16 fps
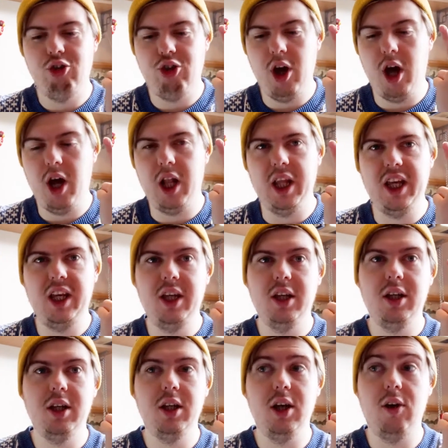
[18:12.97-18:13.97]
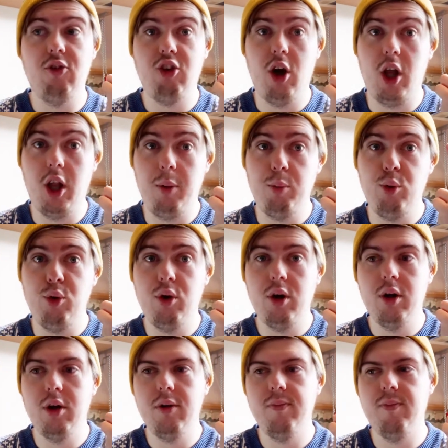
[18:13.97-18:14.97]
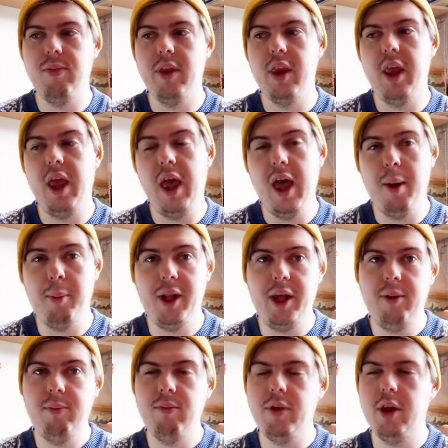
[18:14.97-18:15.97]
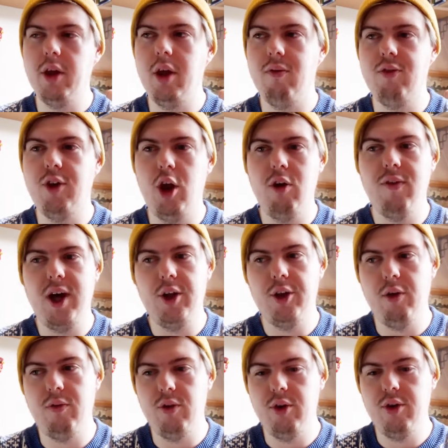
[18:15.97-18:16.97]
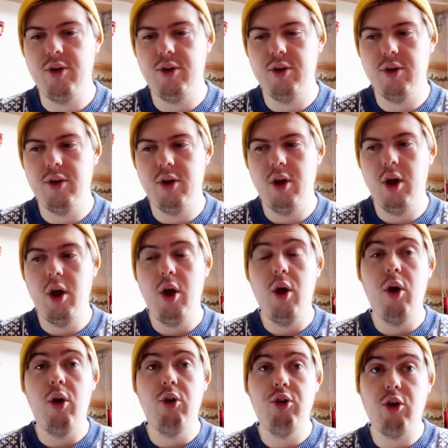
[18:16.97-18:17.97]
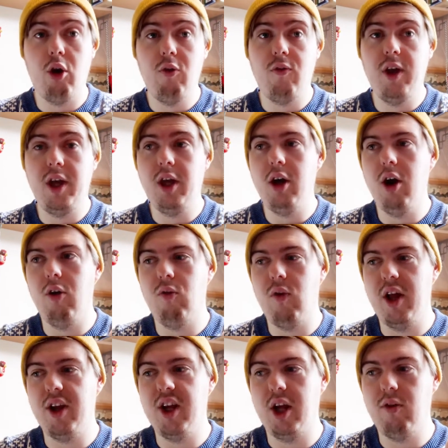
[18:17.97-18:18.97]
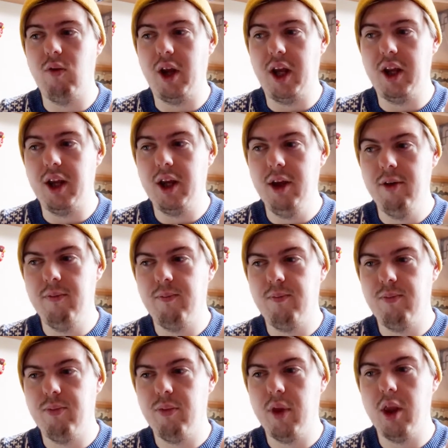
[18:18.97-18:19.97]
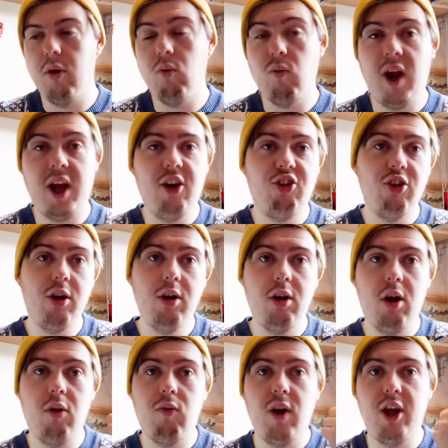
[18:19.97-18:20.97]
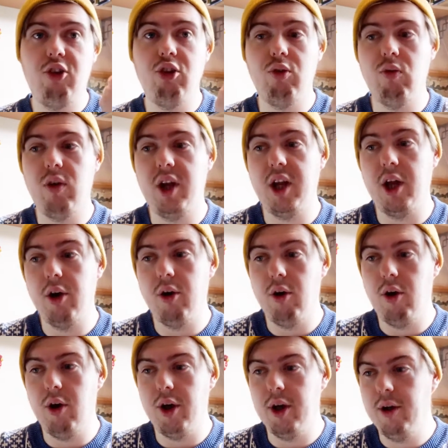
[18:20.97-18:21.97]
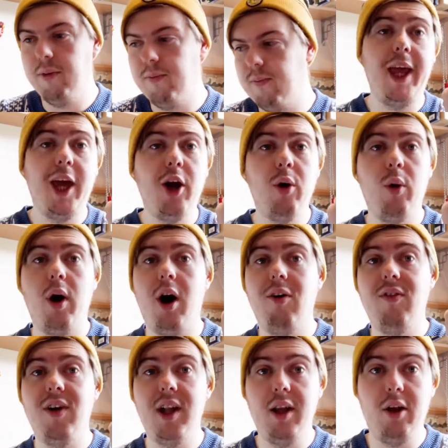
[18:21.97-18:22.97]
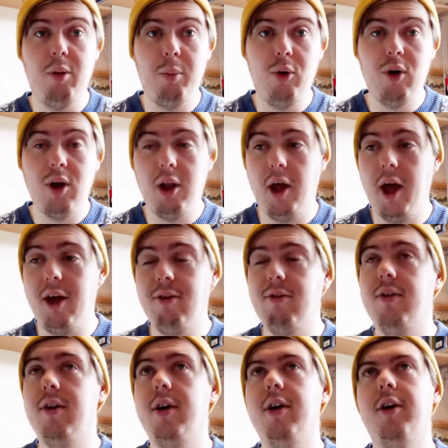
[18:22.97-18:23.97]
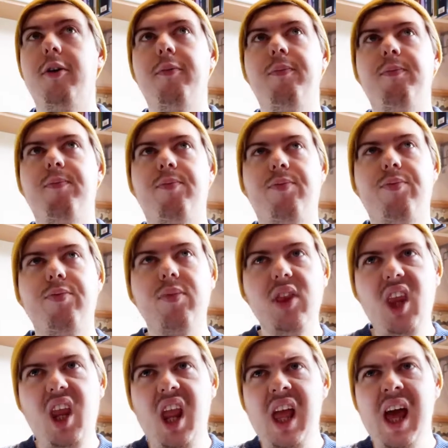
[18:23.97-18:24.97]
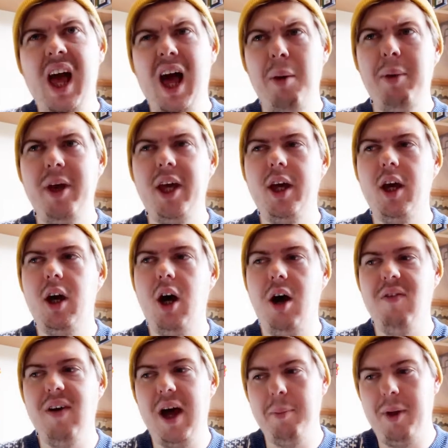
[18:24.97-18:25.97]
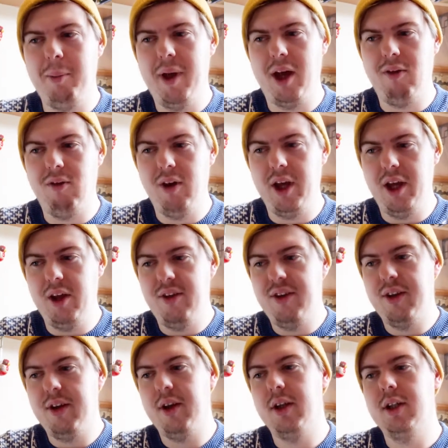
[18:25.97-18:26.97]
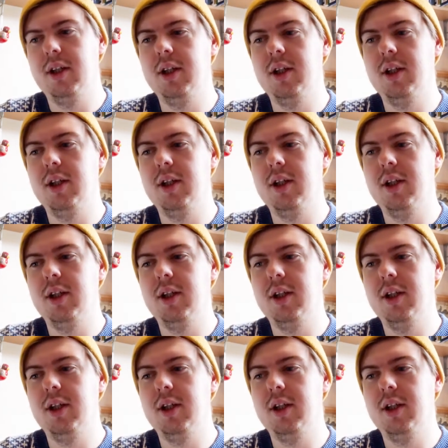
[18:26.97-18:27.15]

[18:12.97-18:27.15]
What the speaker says: Charlie of Charlie Brooke, Emily of Novel Novels, Sophie of Redhead Reading, Rachel of Rachel's Reading Corner, Leo of A Little Book Life, Abby of Abby Mac Reads,